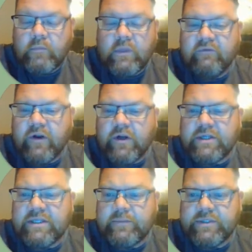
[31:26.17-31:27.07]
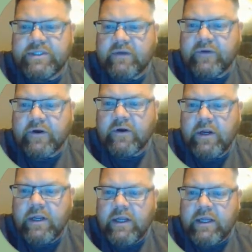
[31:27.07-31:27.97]
very simple stuff here,
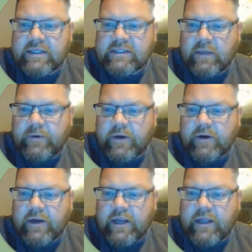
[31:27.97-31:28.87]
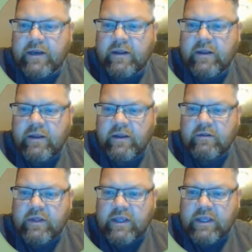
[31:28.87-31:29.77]
is up here in
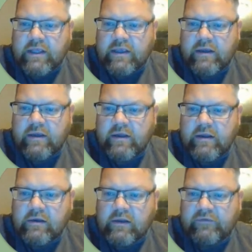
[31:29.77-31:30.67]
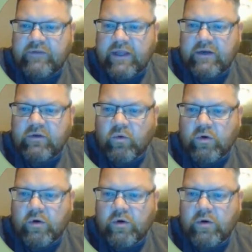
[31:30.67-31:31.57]
the left-hand
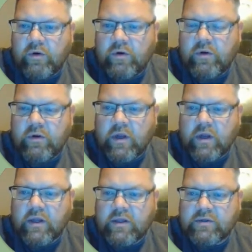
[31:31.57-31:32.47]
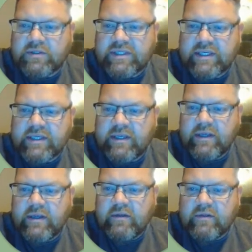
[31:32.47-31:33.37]
corner, you'll see
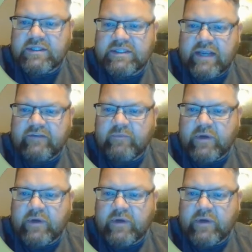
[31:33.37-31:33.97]
the save